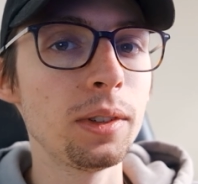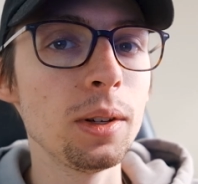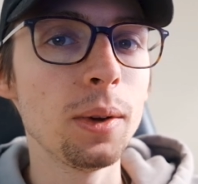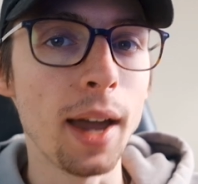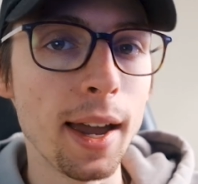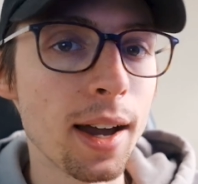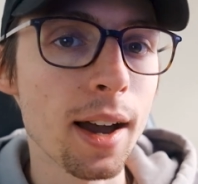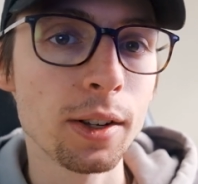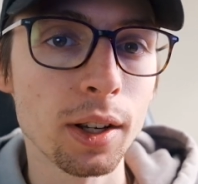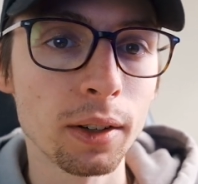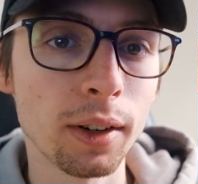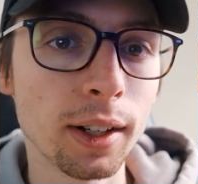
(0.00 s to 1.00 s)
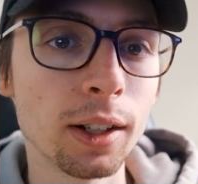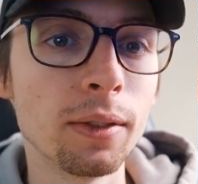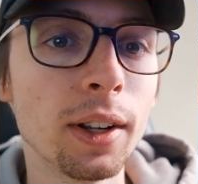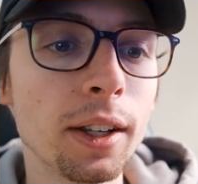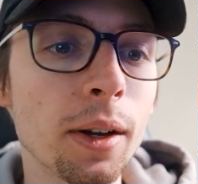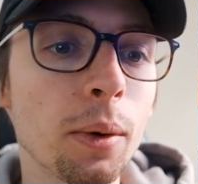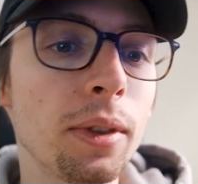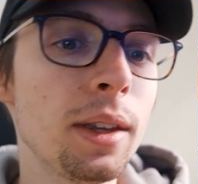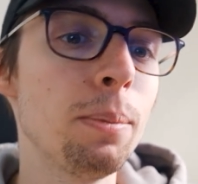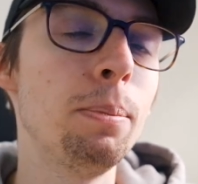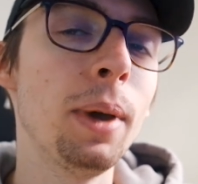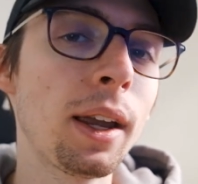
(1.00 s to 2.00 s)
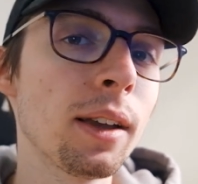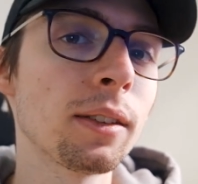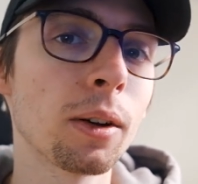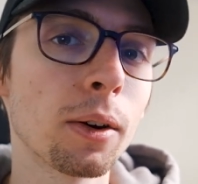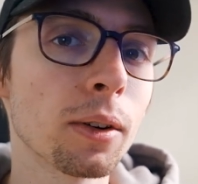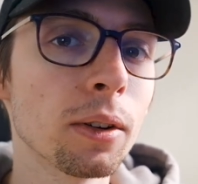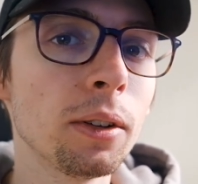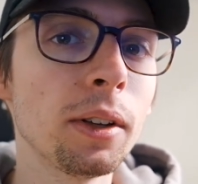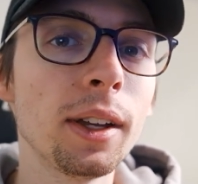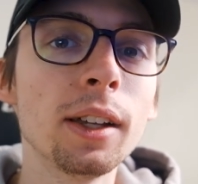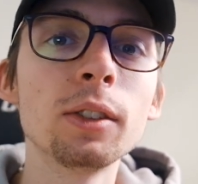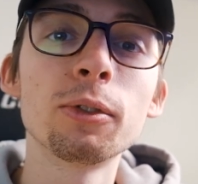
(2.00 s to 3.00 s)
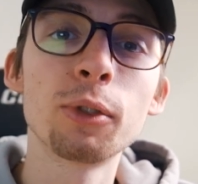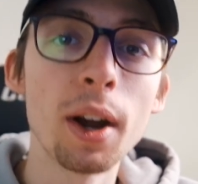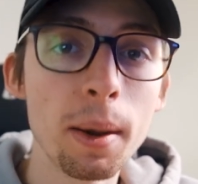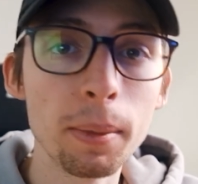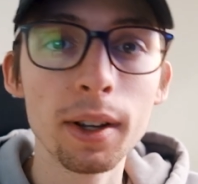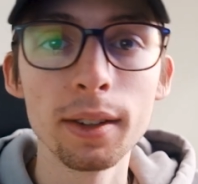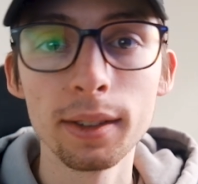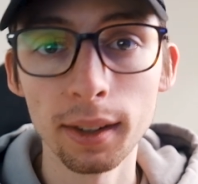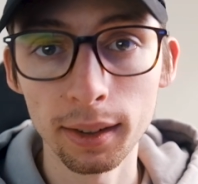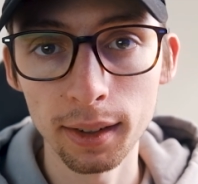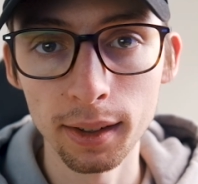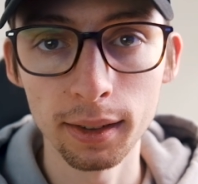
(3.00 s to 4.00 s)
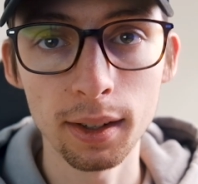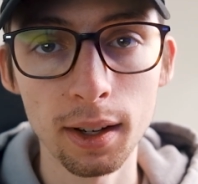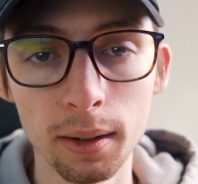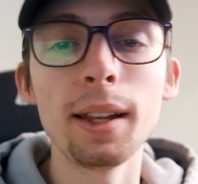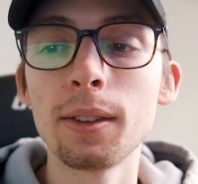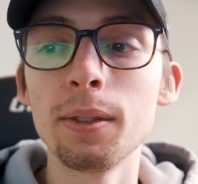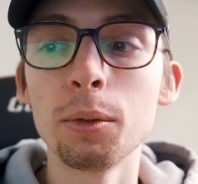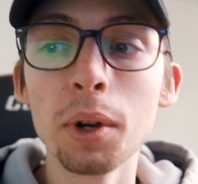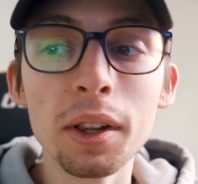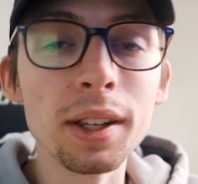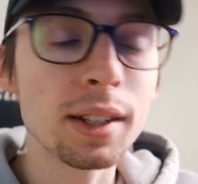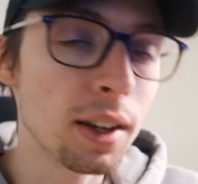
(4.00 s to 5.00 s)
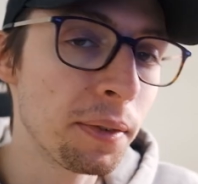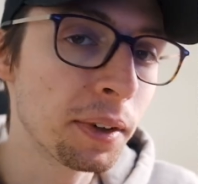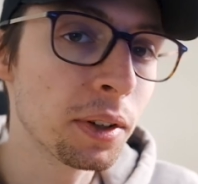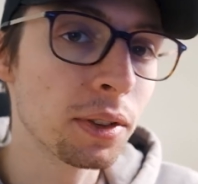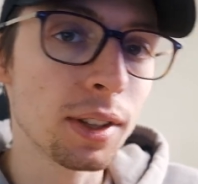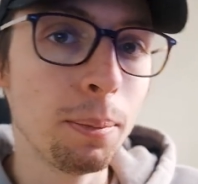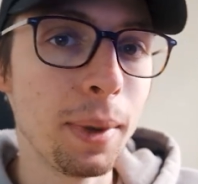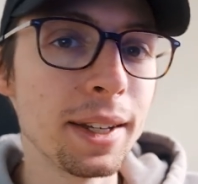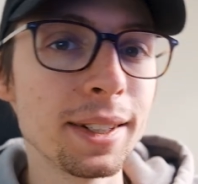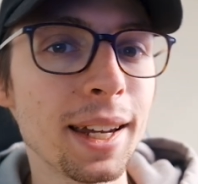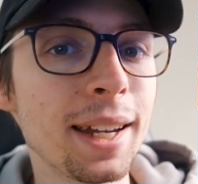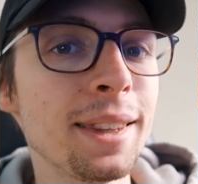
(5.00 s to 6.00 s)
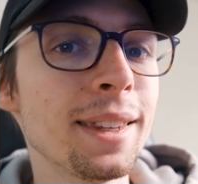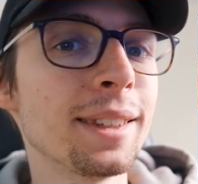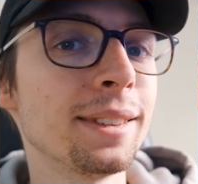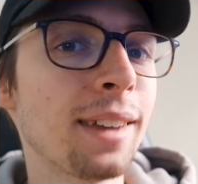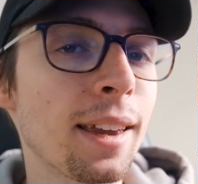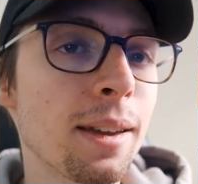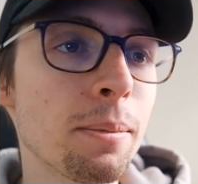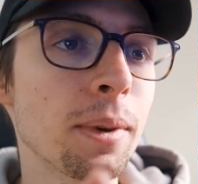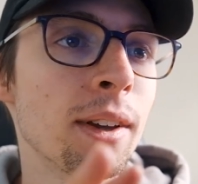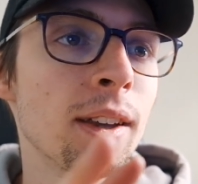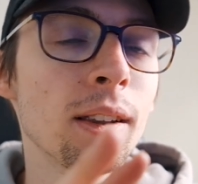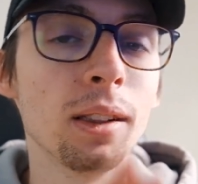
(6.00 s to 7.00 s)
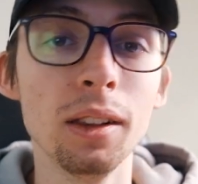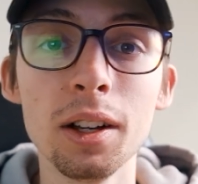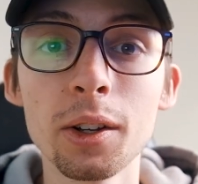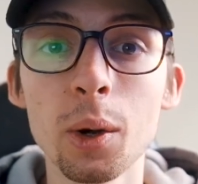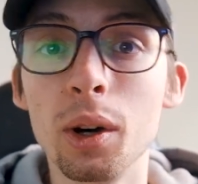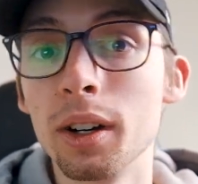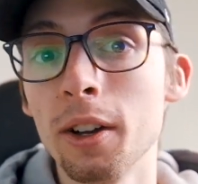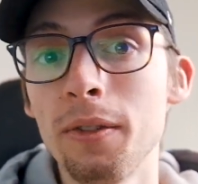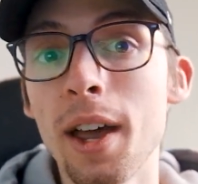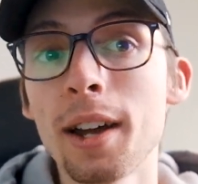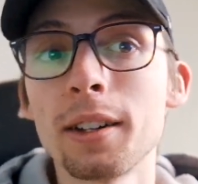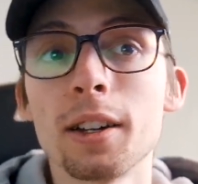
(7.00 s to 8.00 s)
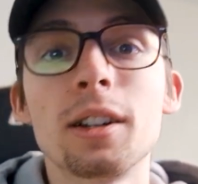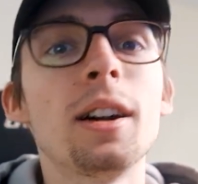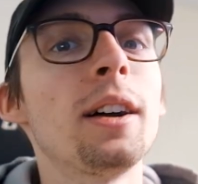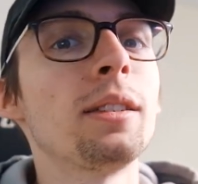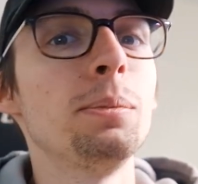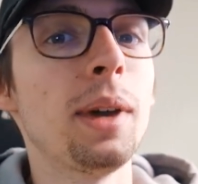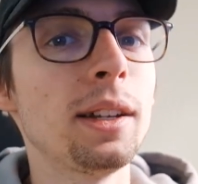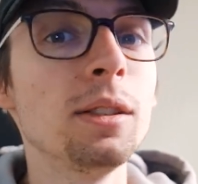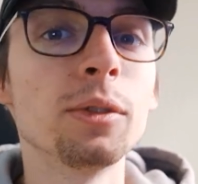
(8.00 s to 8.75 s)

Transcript: to AI-generated video, the biggest hurdle is frame consistency. It's really difficult to maintain the same look or effect across many